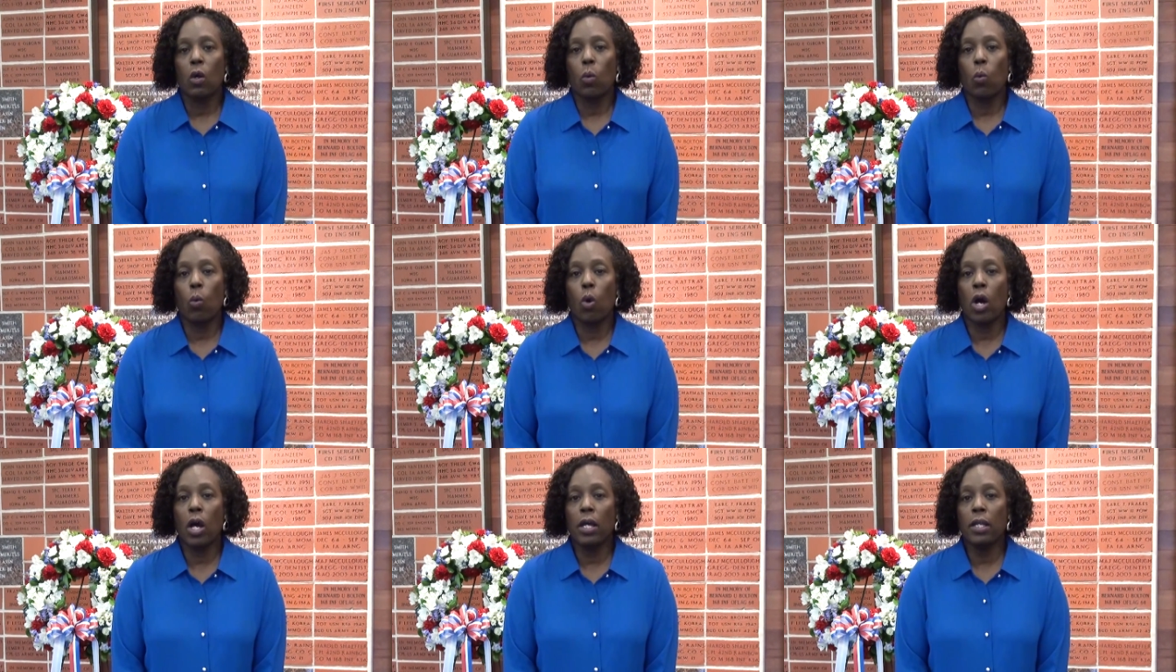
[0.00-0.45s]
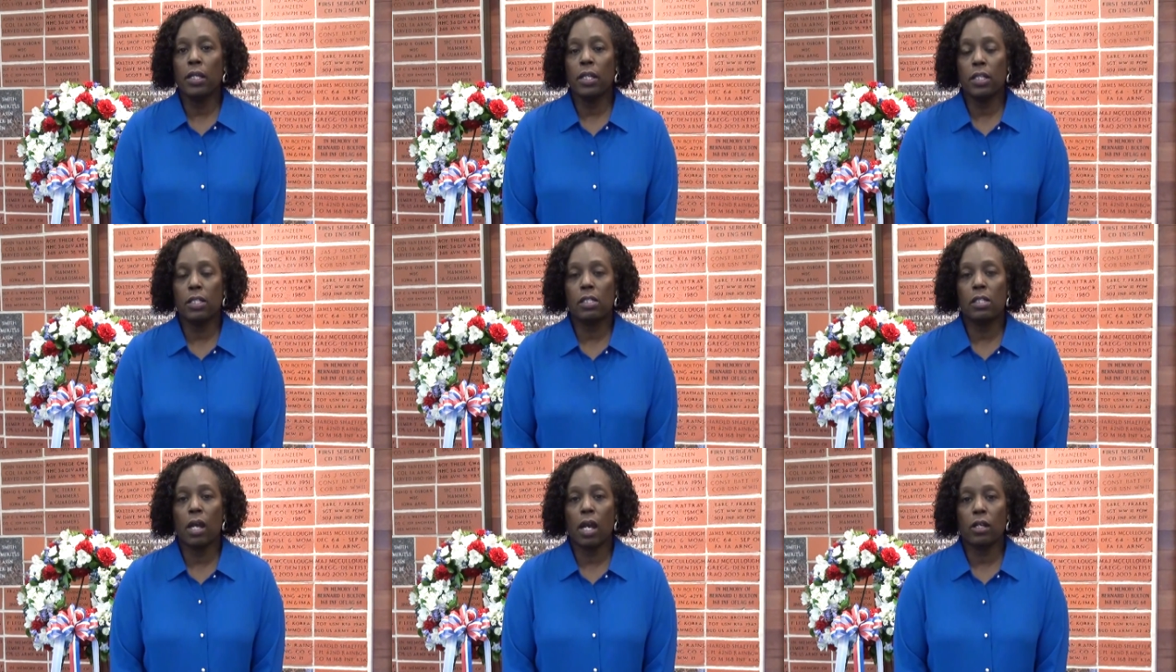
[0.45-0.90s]
One
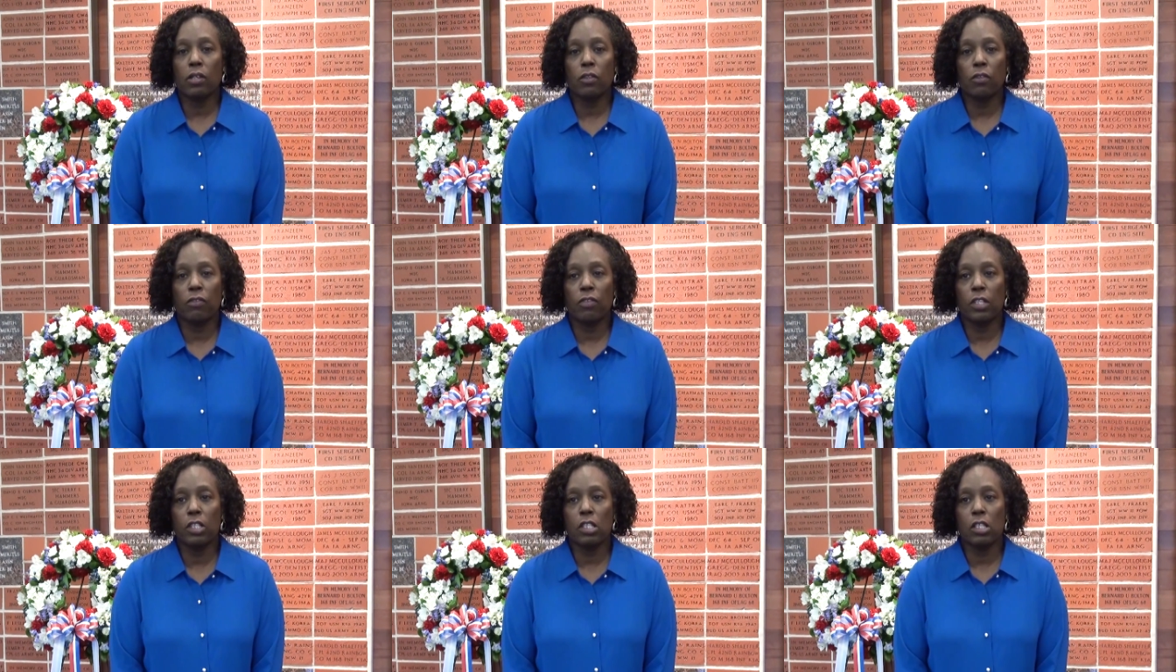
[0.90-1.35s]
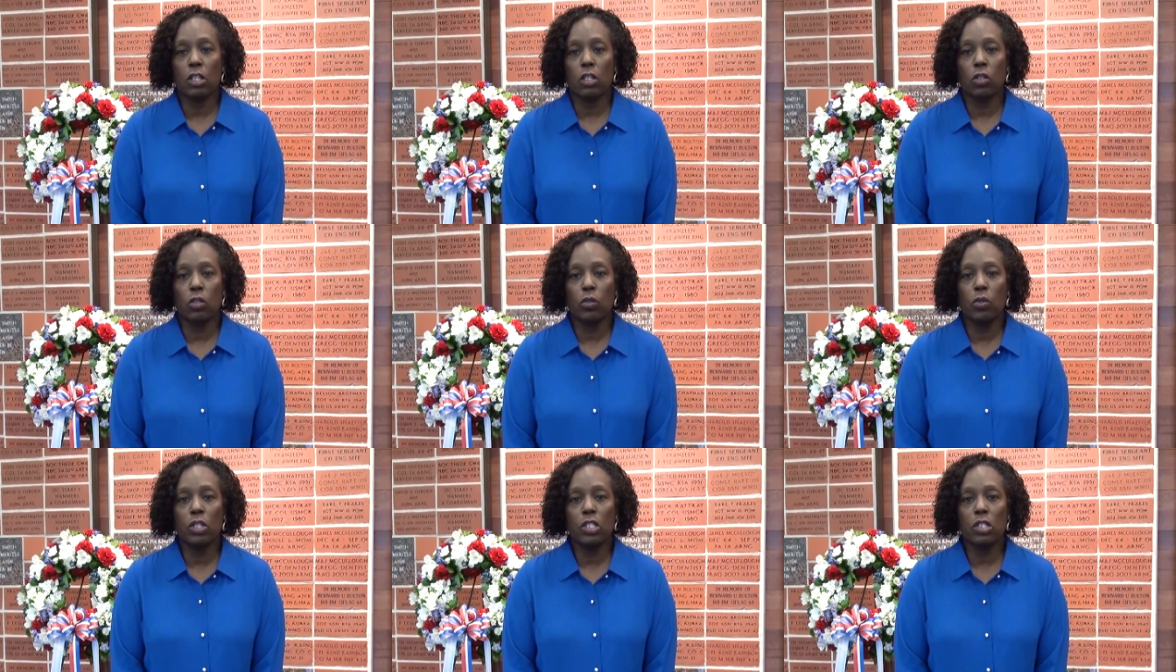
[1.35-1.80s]
is Dr. Vincent
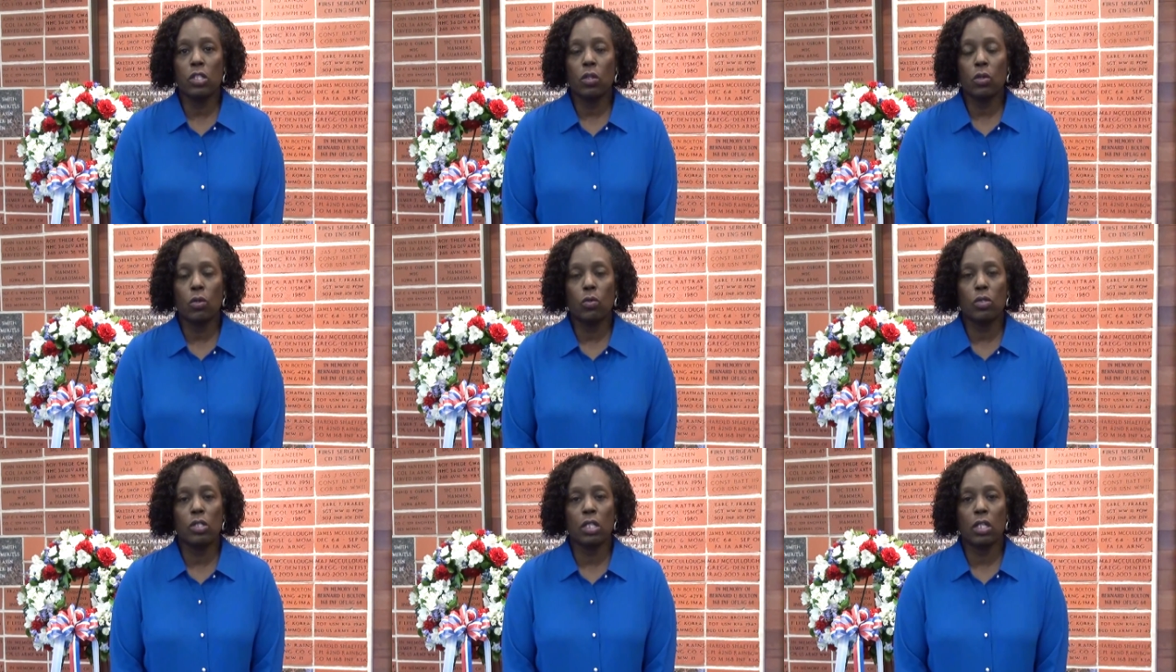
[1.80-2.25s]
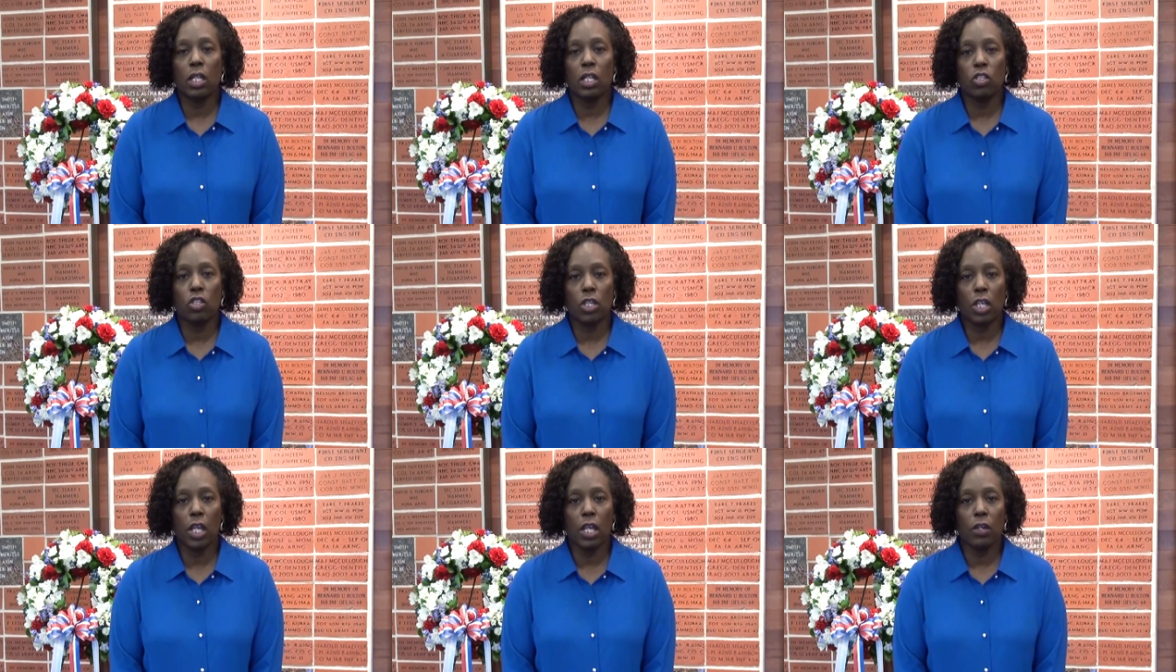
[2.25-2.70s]
Lewis, who is an
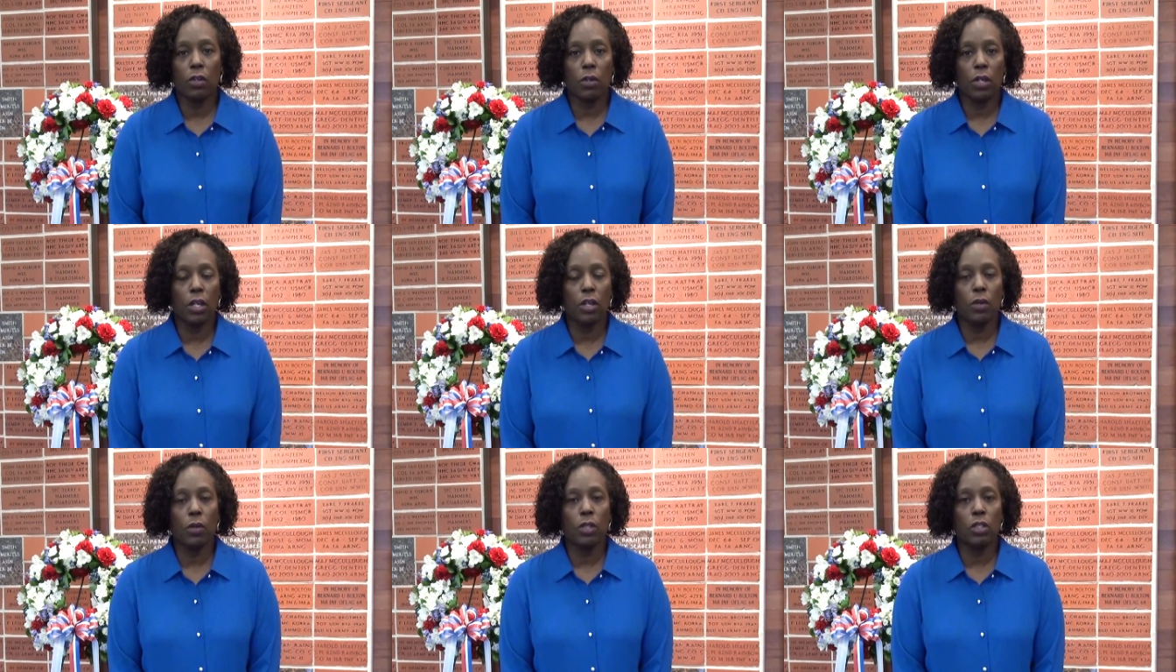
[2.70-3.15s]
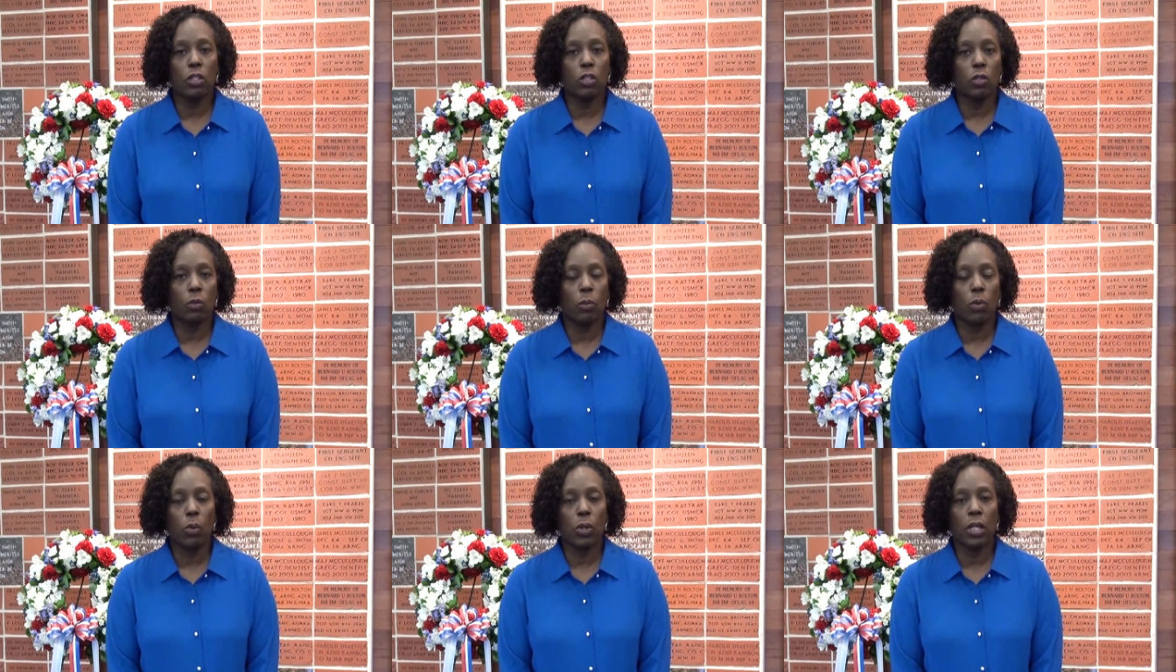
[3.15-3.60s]
educator here in the
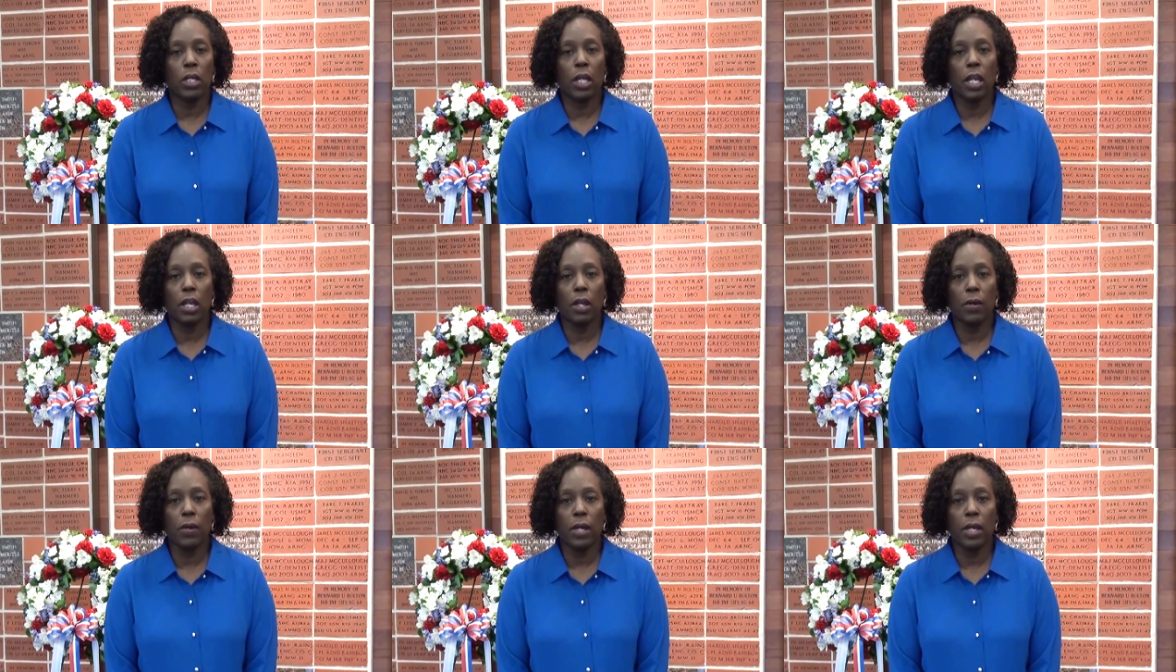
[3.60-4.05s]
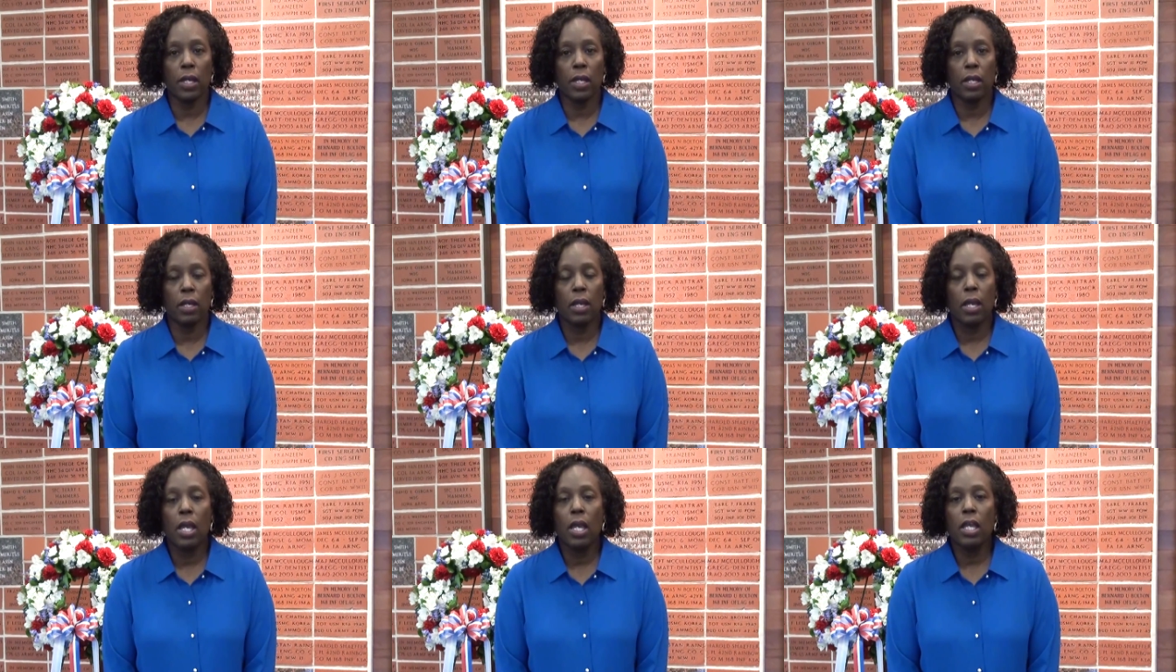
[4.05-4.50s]
Des Moines
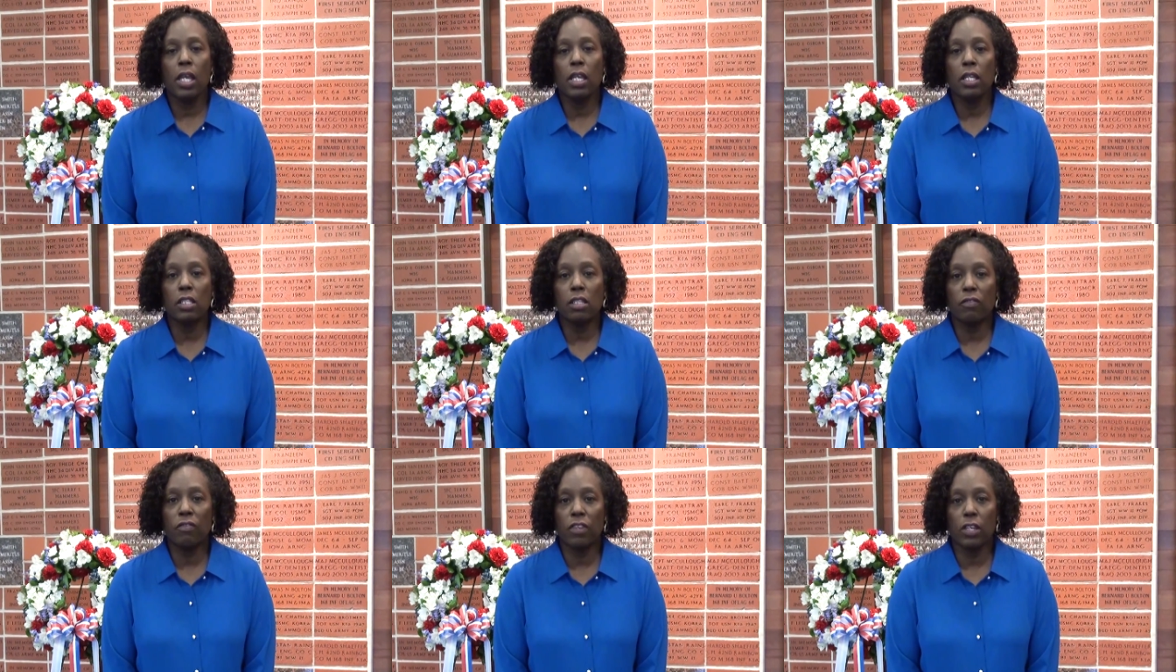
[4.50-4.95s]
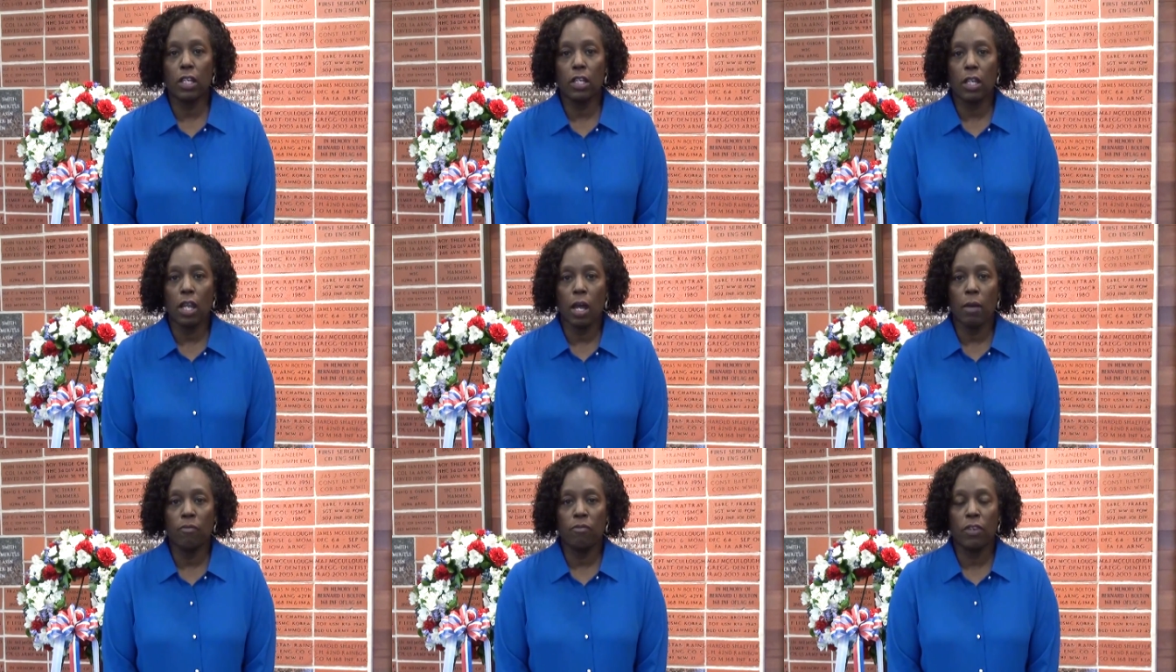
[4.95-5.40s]
area. He's a
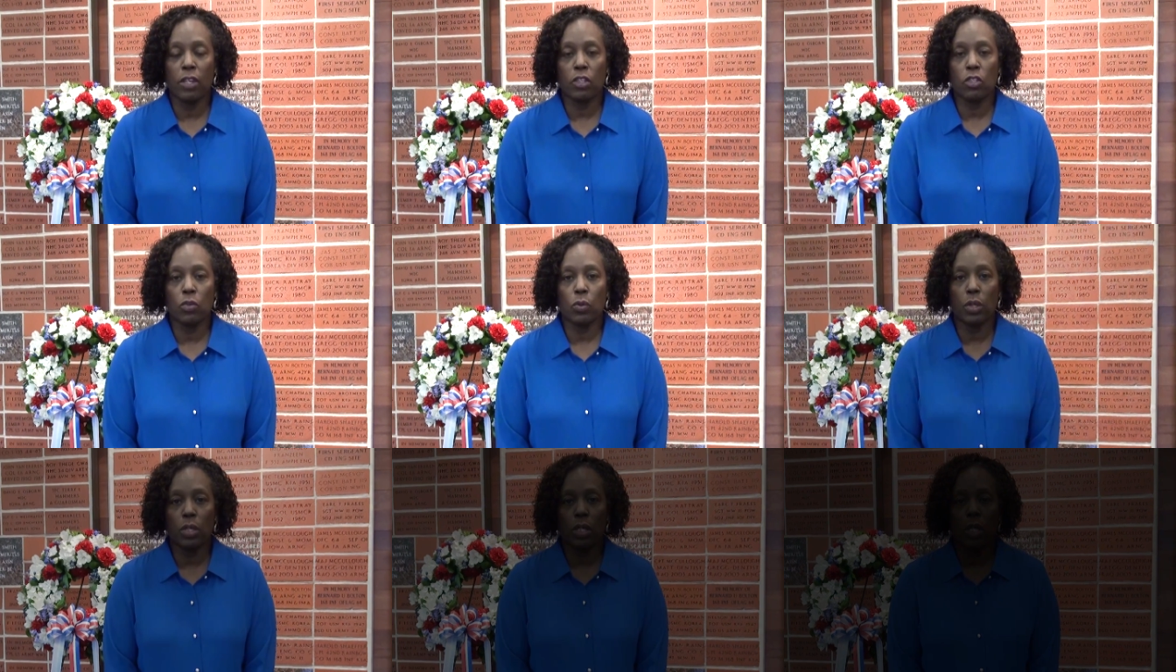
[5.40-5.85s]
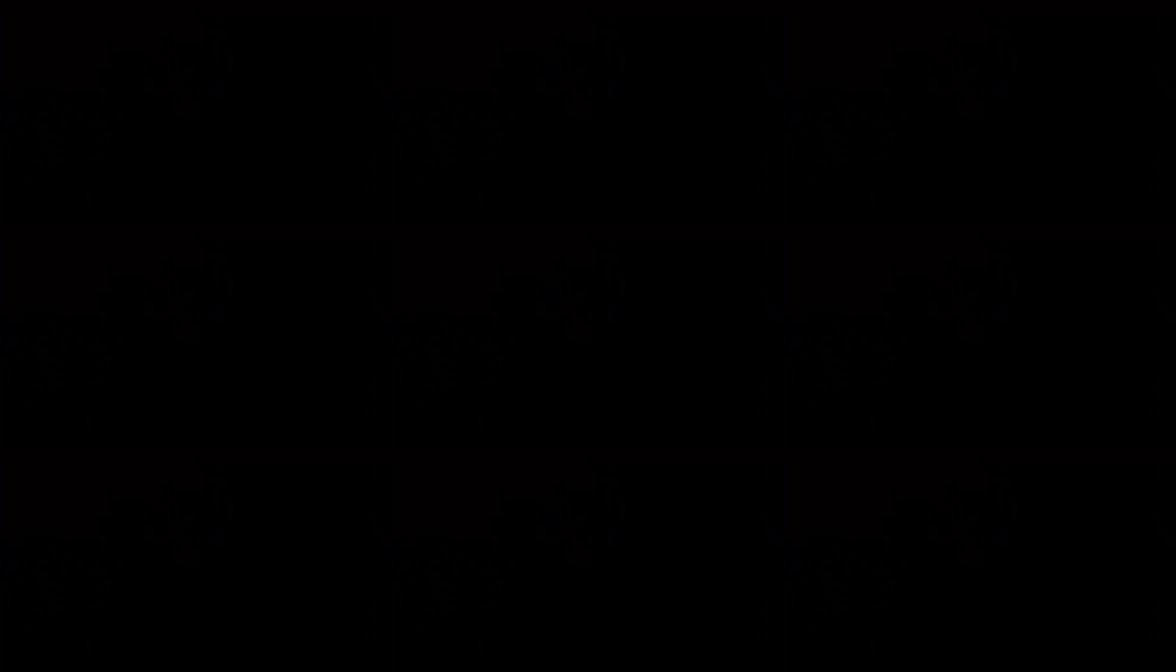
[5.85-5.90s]
Vietnam veteran.